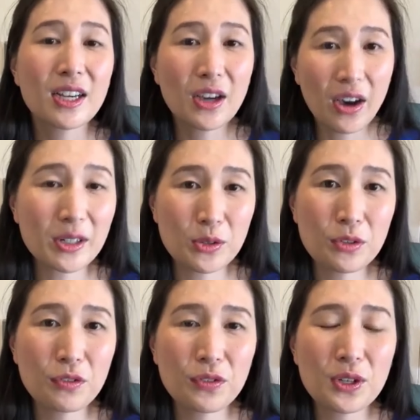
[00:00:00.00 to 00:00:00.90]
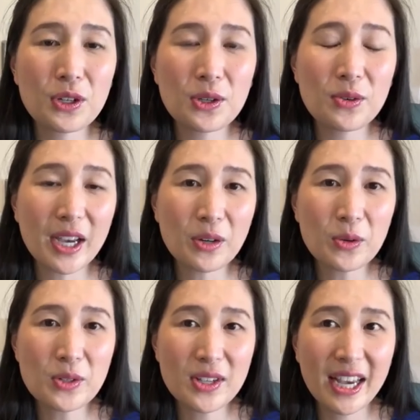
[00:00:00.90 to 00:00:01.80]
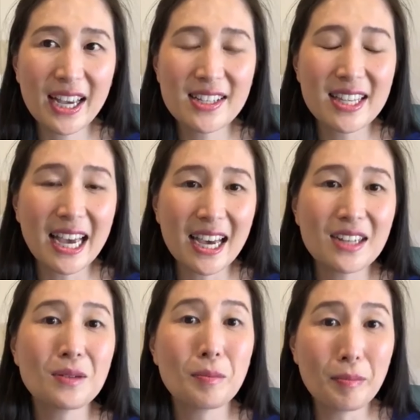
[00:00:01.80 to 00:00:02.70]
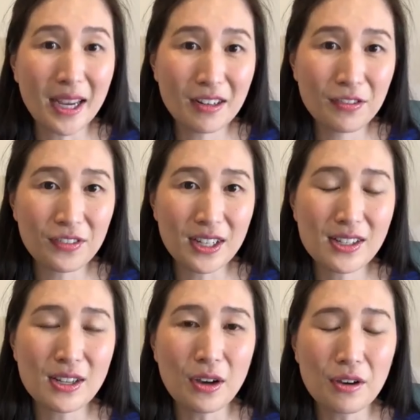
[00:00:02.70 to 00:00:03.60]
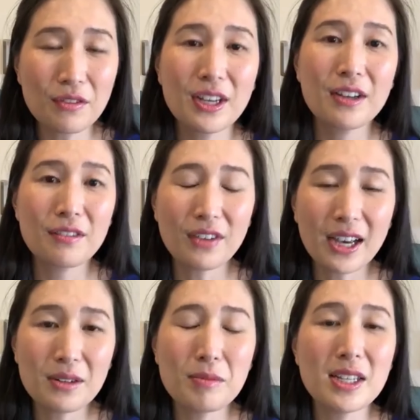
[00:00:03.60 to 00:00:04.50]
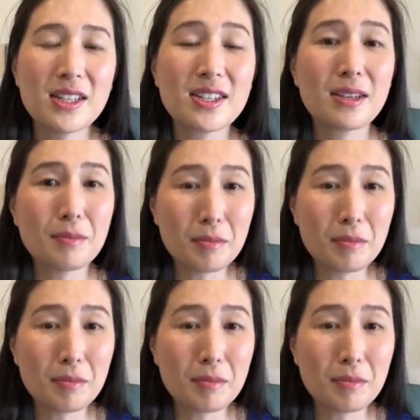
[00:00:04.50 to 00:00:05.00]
quite good for you, and also has the added benefits of vitamins,